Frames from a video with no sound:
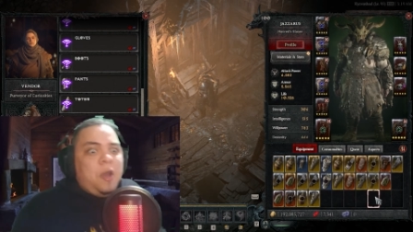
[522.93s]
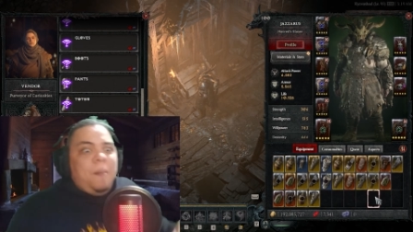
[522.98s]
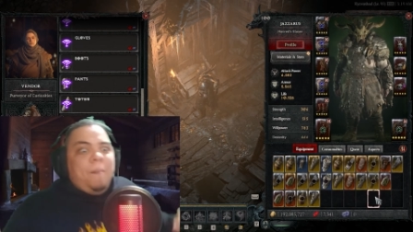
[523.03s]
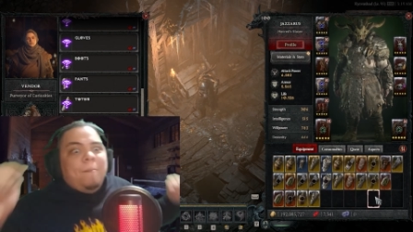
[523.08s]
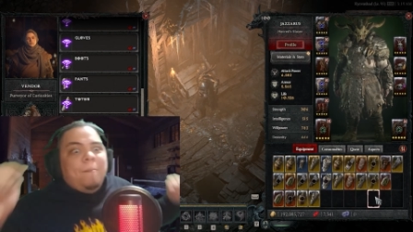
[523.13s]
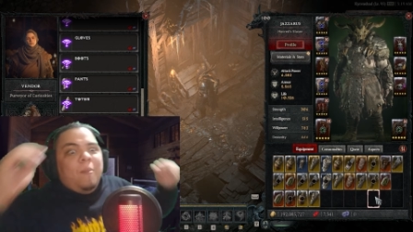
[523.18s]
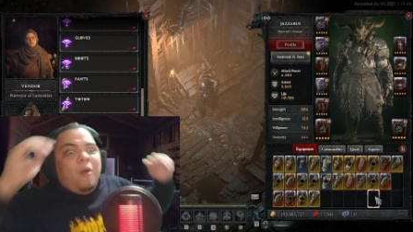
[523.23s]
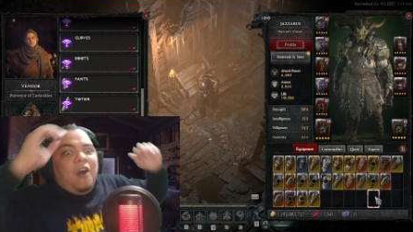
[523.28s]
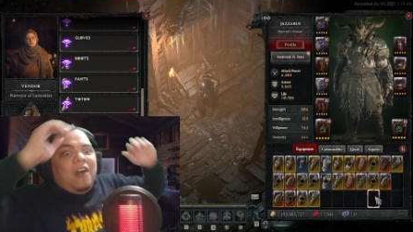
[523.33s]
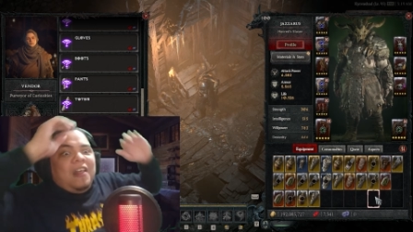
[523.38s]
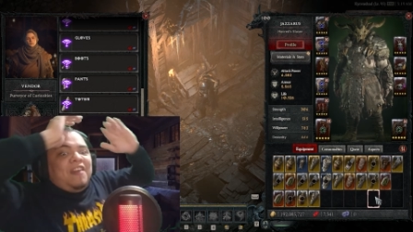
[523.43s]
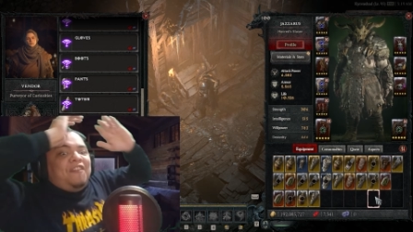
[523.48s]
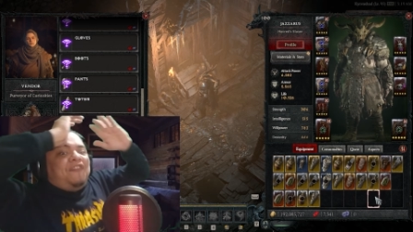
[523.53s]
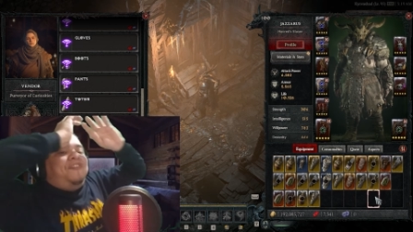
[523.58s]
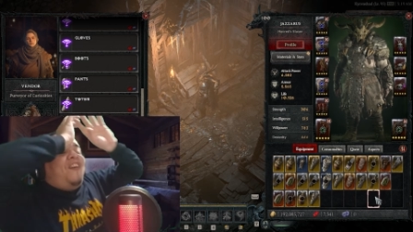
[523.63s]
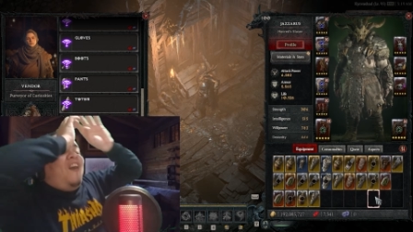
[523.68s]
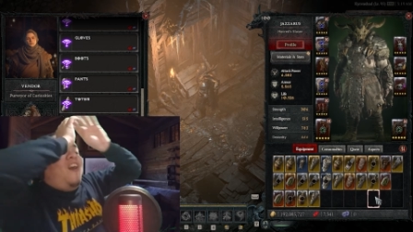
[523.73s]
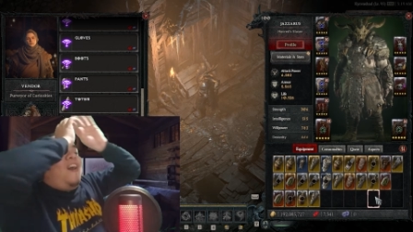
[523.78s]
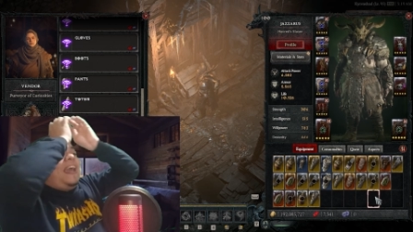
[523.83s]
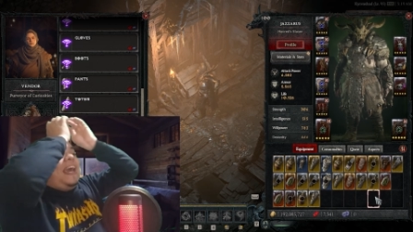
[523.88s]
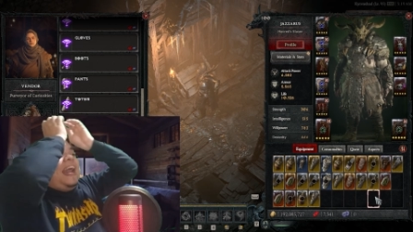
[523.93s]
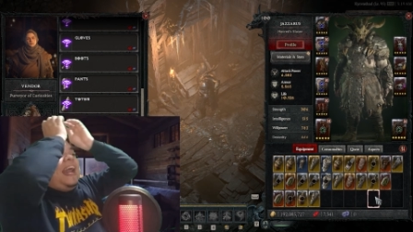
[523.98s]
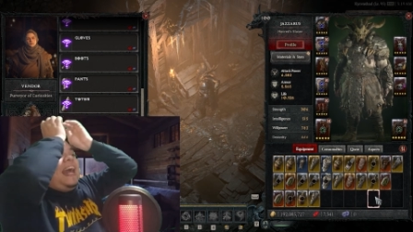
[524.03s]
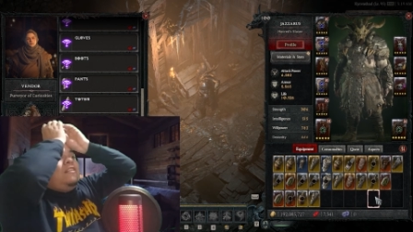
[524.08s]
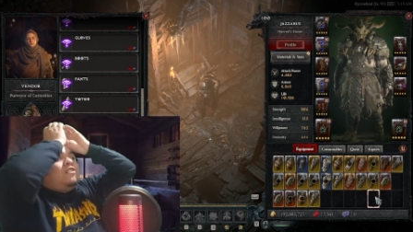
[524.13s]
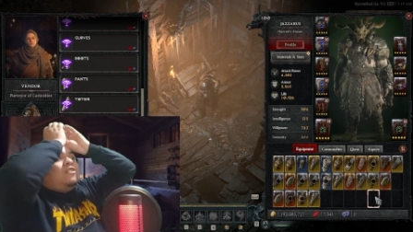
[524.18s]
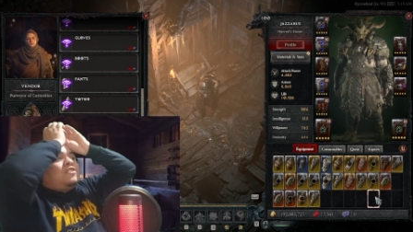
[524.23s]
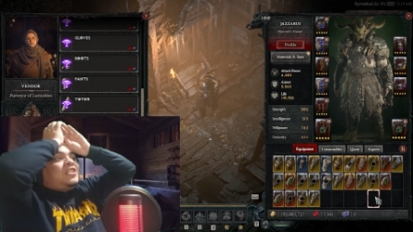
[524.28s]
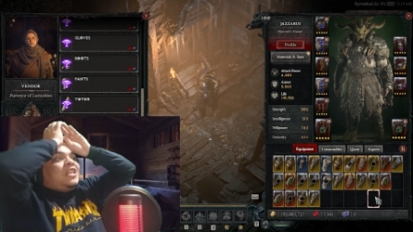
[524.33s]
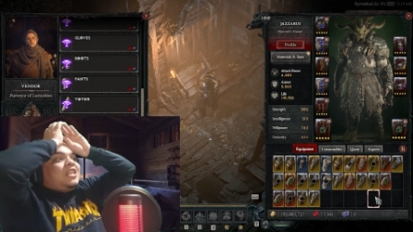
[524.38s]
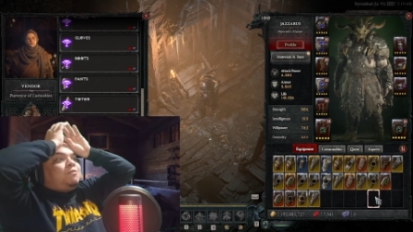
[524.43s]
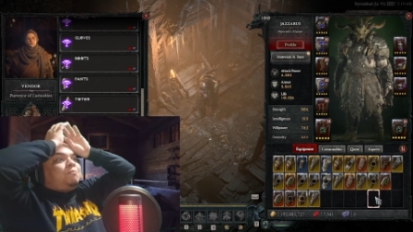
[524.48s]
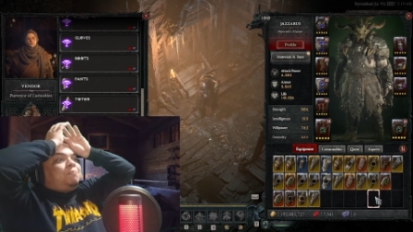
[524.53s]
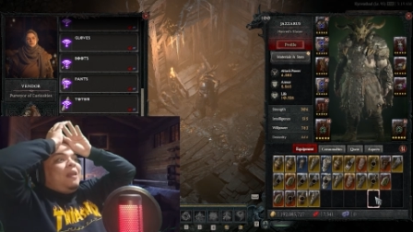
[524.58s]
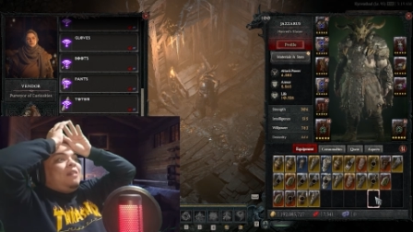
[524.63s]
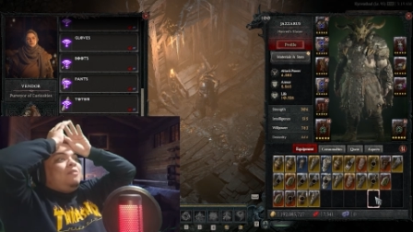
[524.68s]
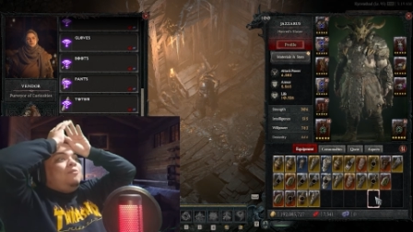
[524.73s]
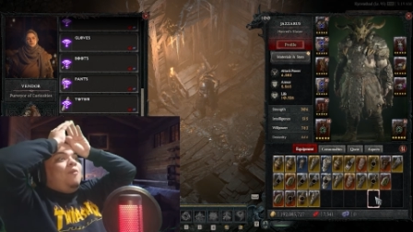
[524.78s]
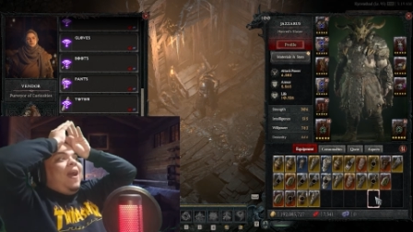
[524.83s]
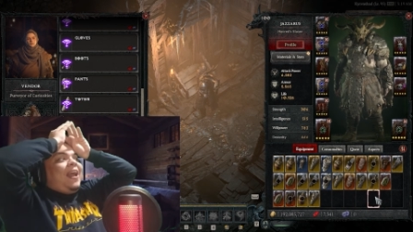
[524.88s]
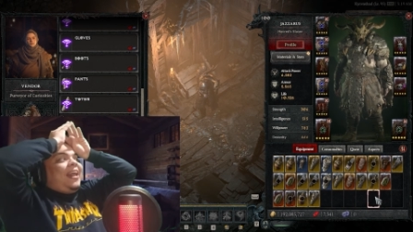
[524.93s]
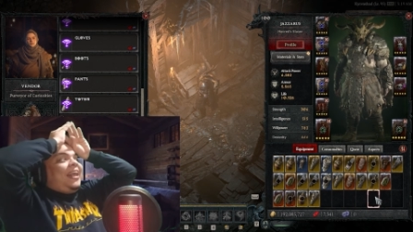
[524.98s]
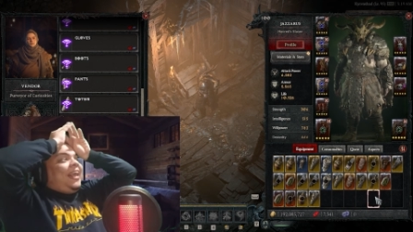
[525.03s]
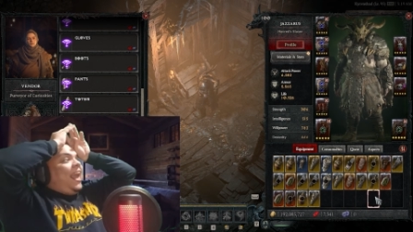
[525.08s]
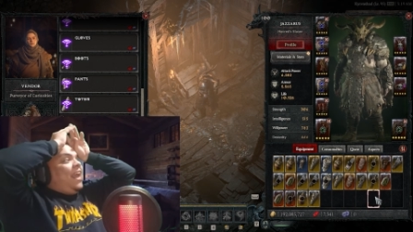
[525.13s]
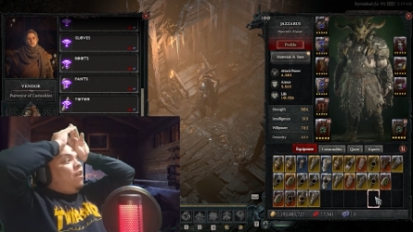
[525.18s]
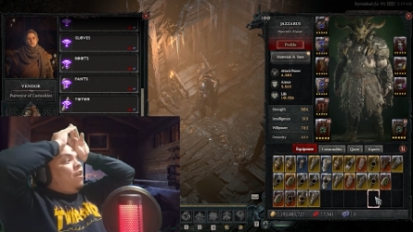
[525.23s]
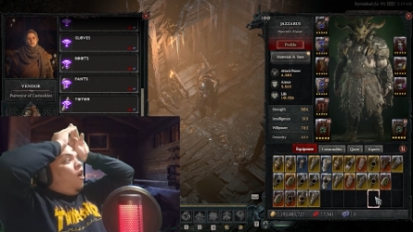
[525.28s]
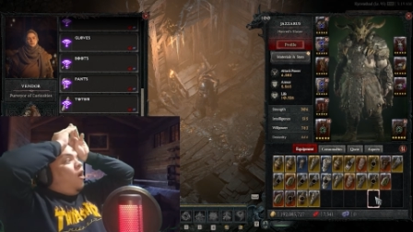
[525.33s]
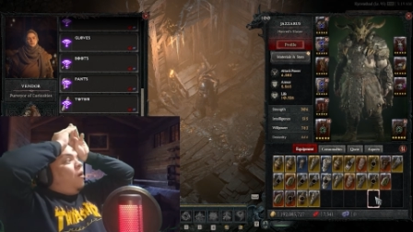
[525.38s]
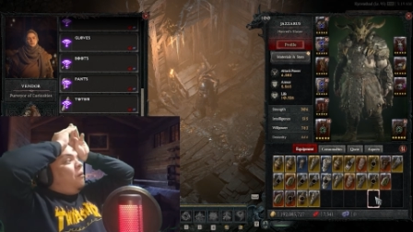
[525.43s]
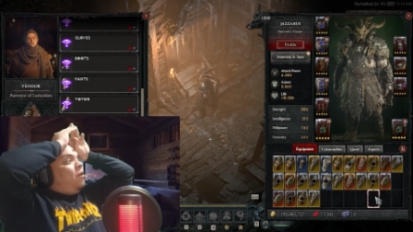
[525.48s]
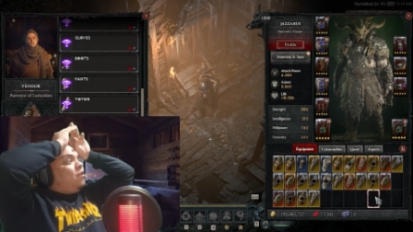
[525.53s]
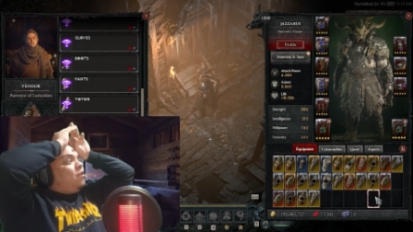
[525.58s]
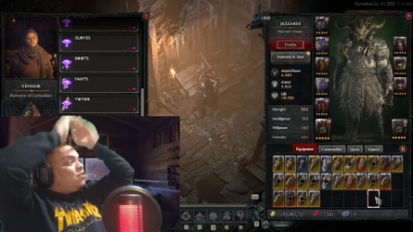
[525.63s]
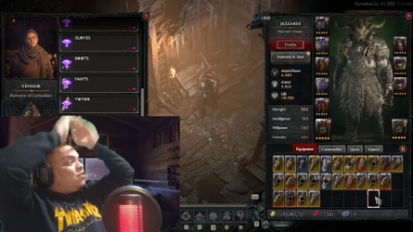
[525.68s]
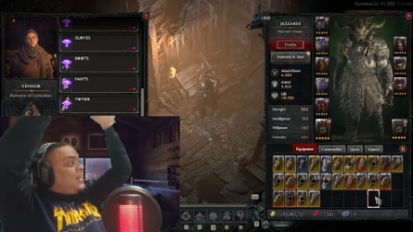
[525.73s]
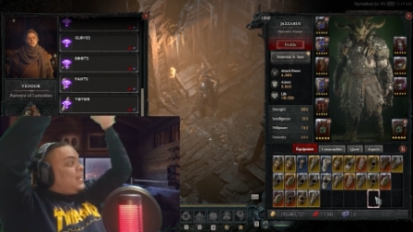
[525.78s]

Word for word: Motherfucker, I just spent one K hours